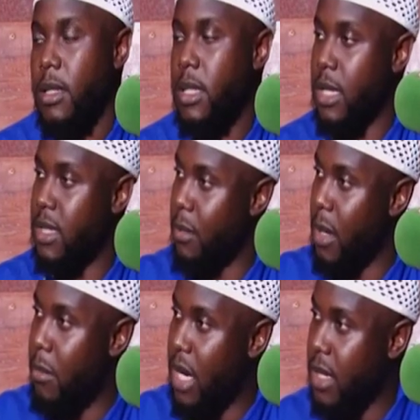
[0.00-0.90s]

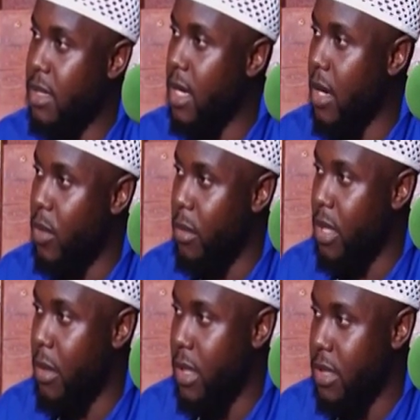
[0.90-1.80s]
kyasemba mbagezi
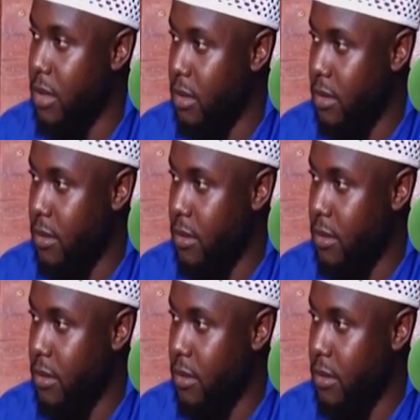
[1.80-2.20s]
yakulembera mbaki